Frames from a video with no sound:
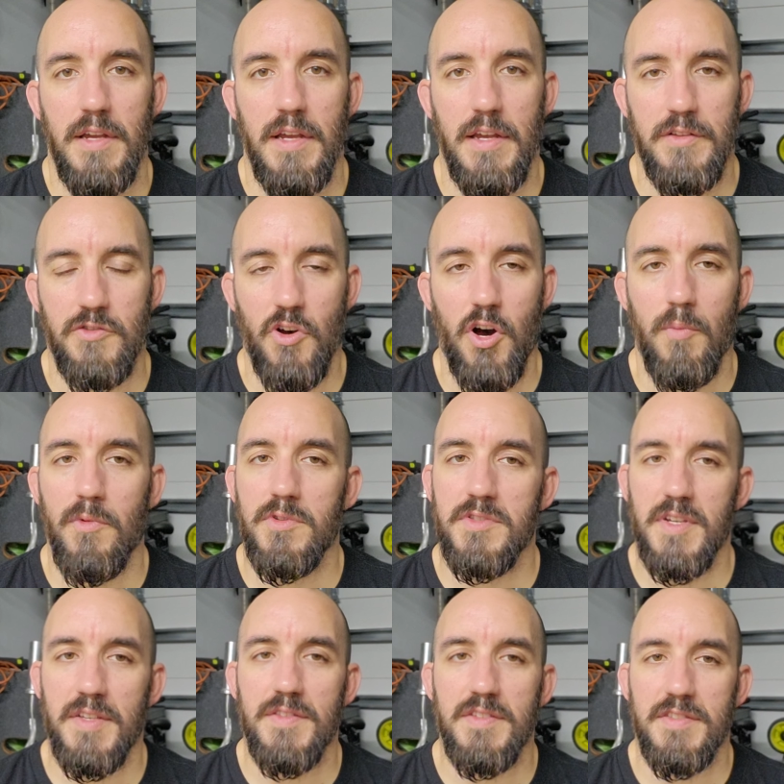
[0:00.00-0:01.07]
it's almost
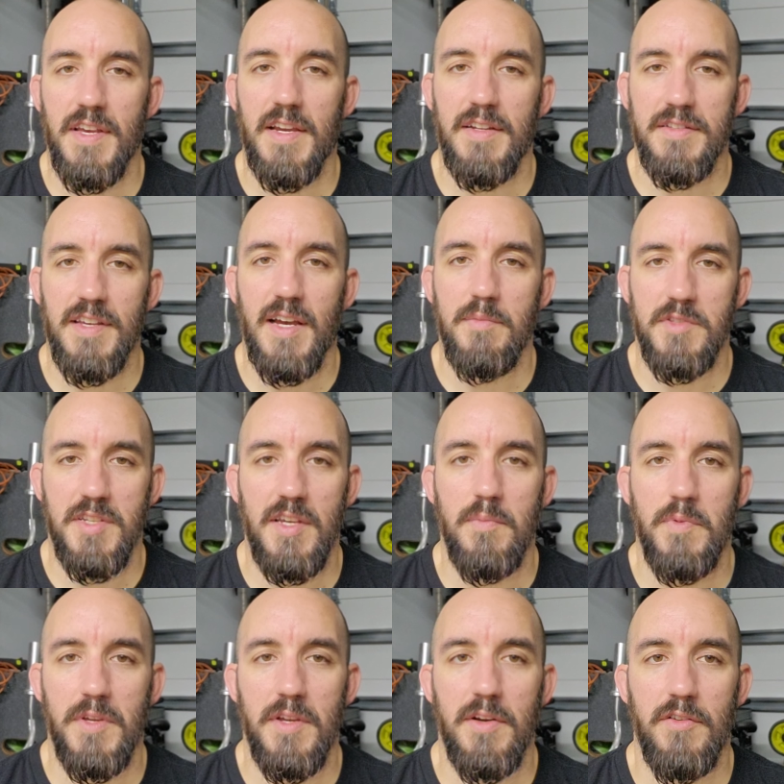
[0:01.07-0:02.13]
like the second time
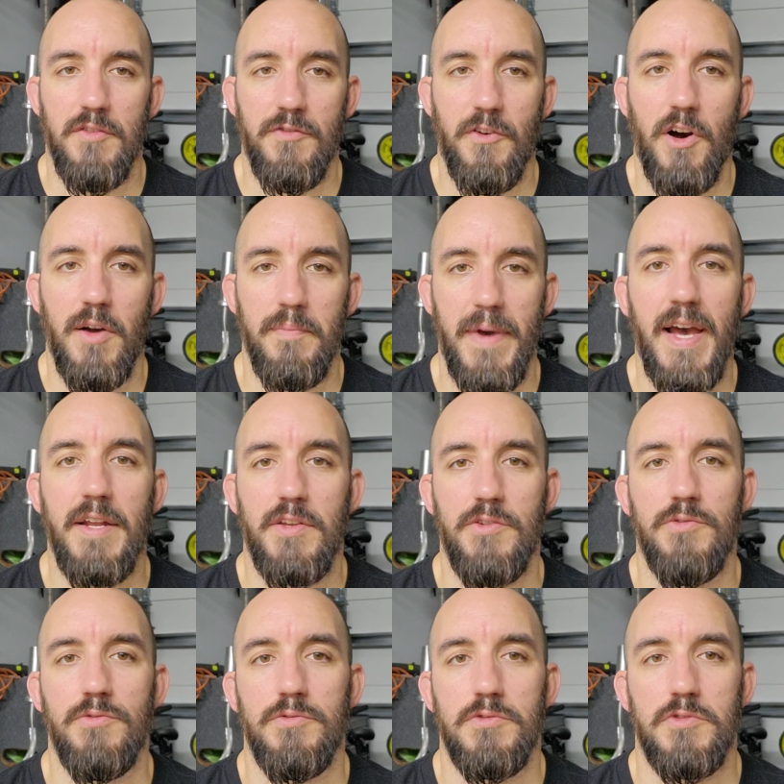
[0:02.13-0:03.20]
St. Pierre fought Matt
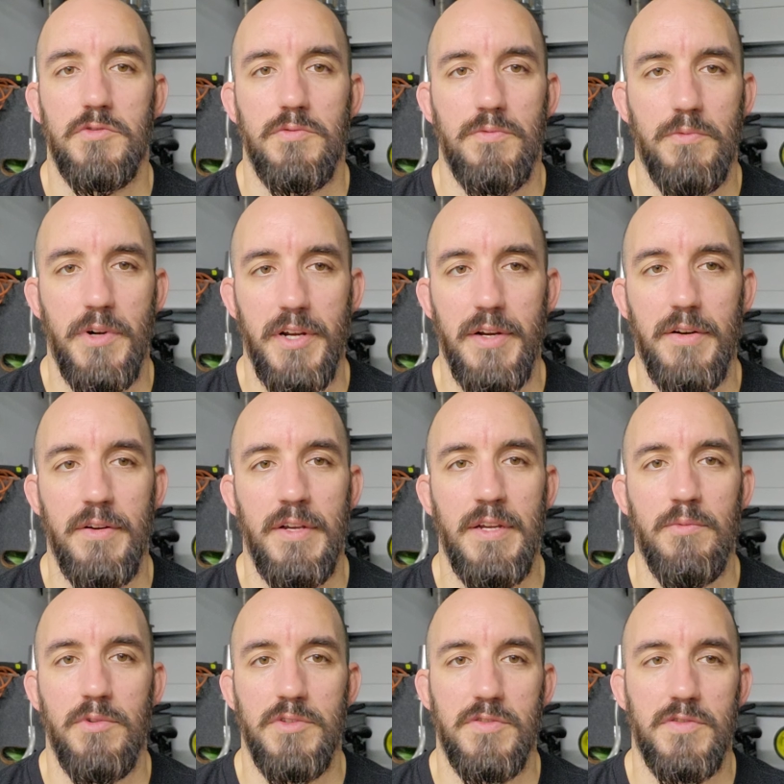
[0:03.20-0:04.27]
Hughes, where
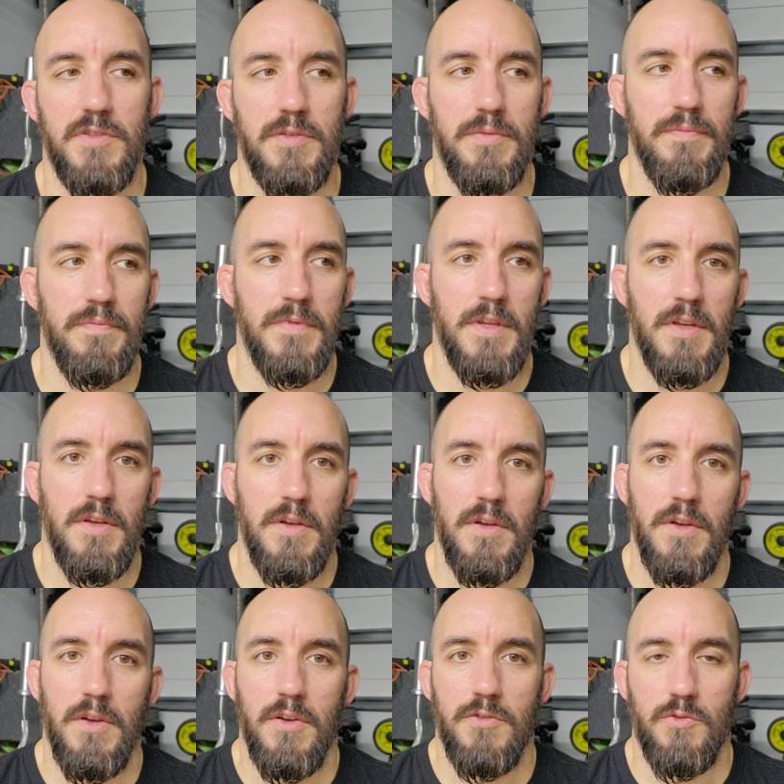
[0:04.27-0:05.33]
it was the
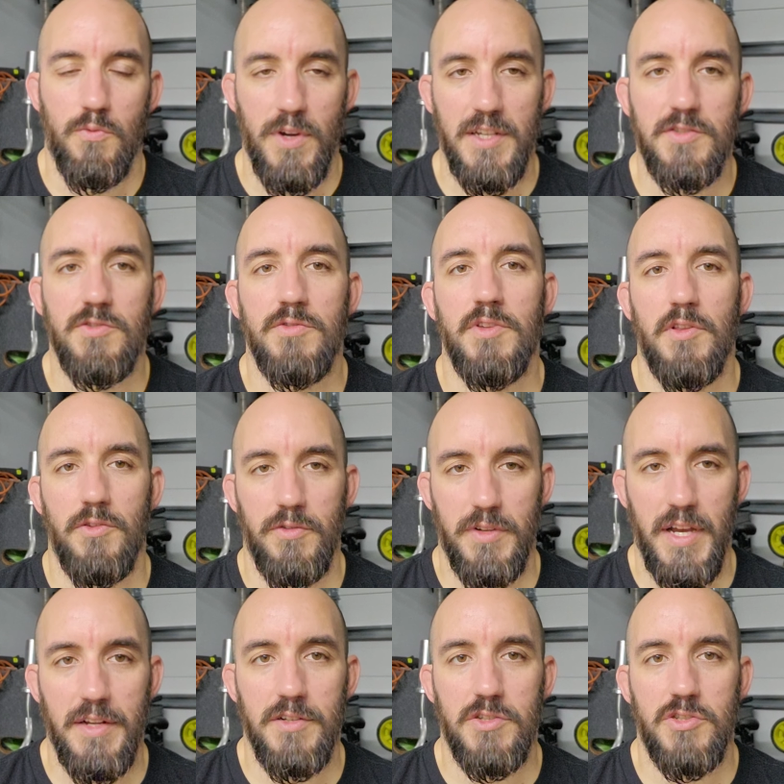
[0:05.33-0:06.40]
the wrestler that
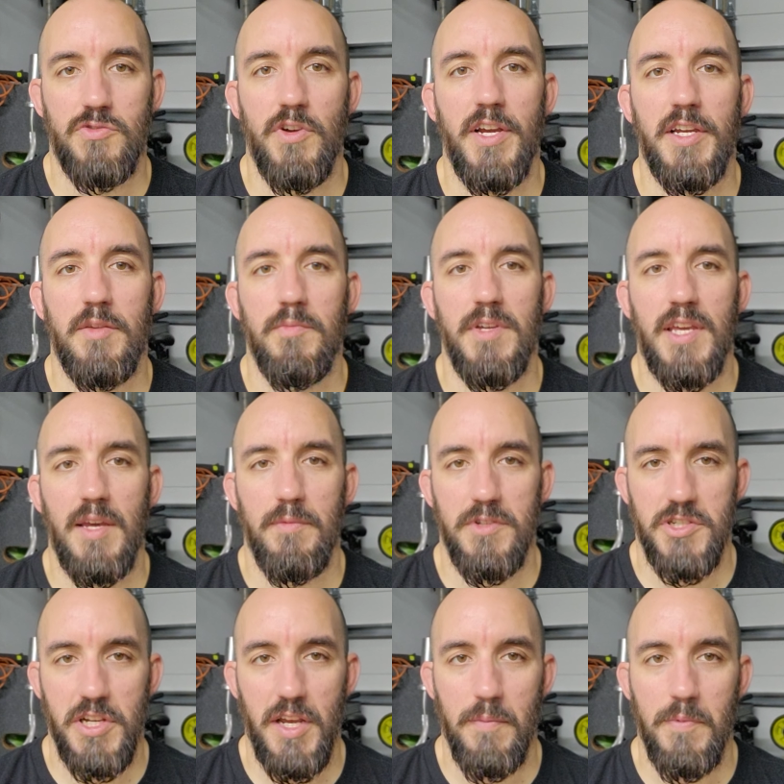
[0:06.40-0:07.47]
learned how to strike and became a
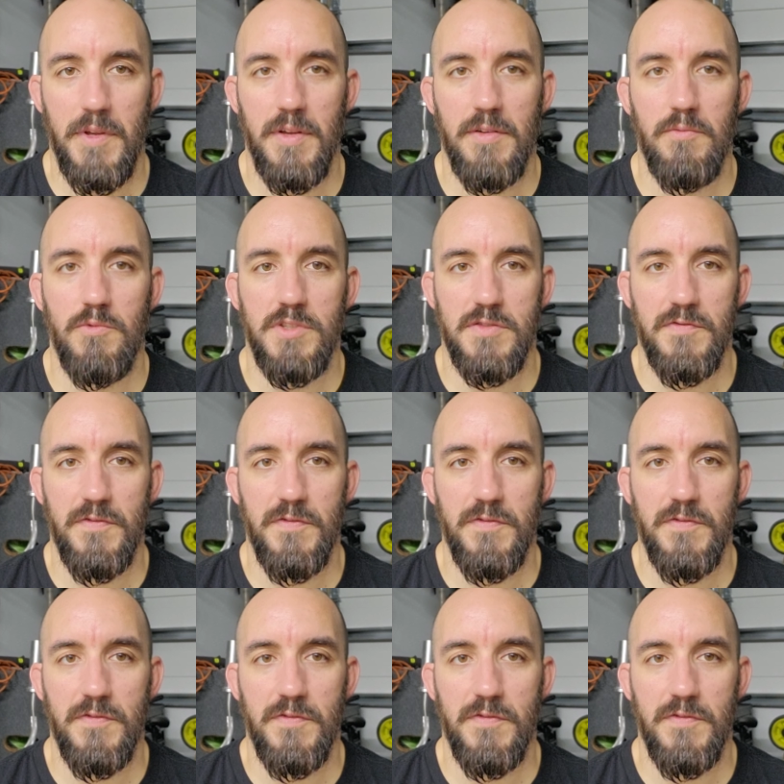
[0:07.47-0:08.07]
champion was